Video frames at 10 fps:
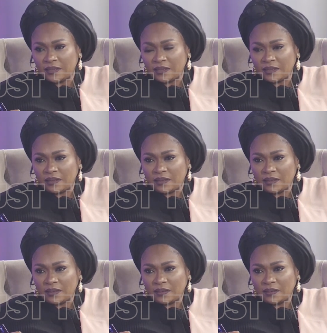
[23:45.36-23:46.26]

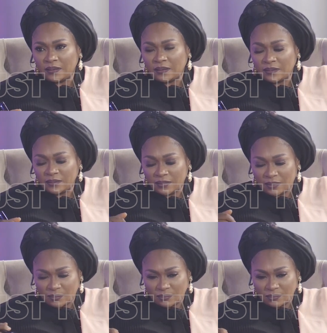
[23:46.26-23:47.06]
(no one is talking)